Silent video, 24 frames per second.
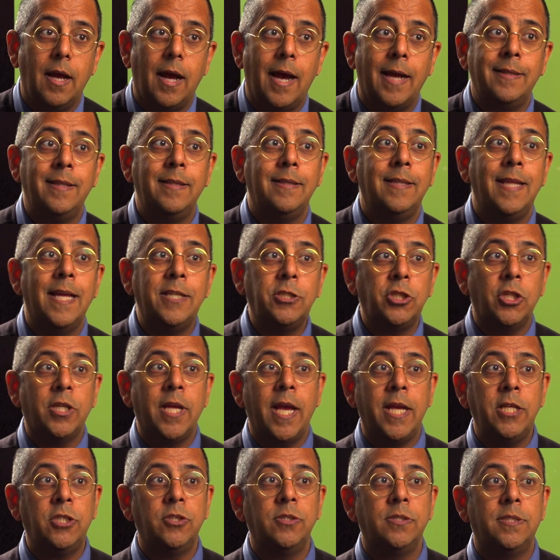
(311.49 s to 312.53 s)
I think the
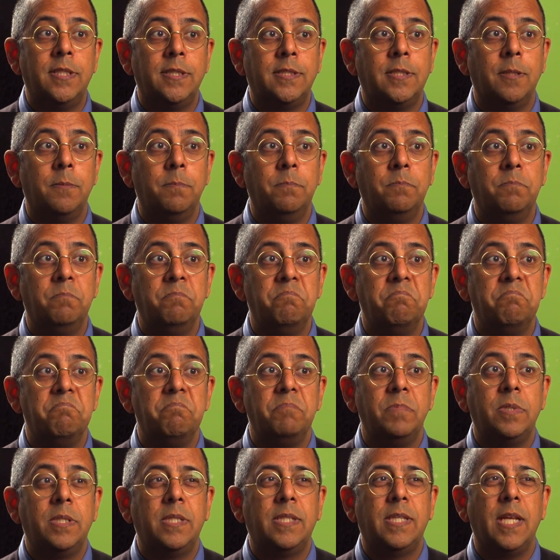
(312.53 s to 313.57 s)
education
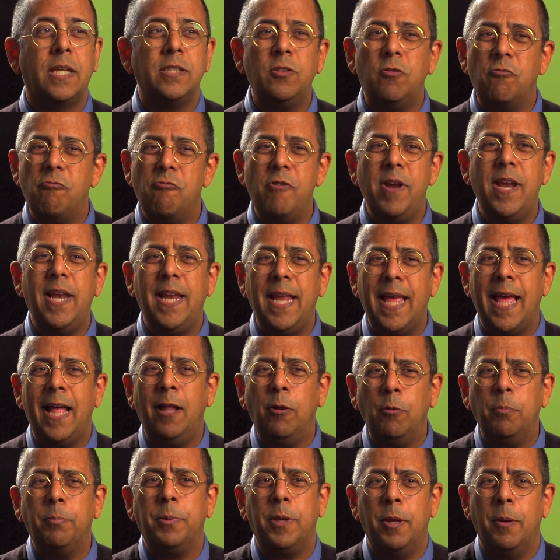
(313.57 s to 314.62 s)
system doesn't really
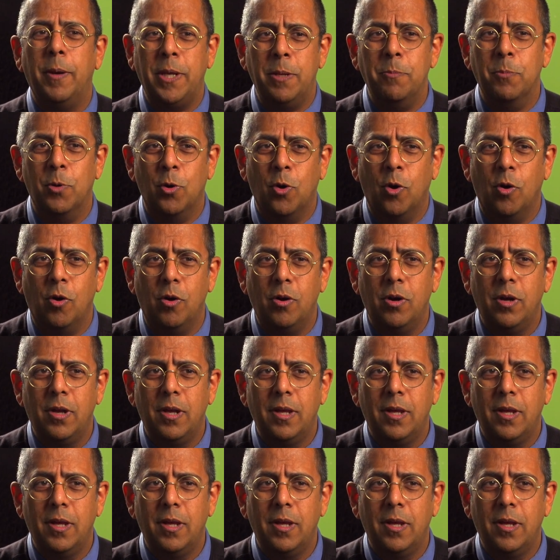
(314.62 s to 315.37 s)
help you anymore.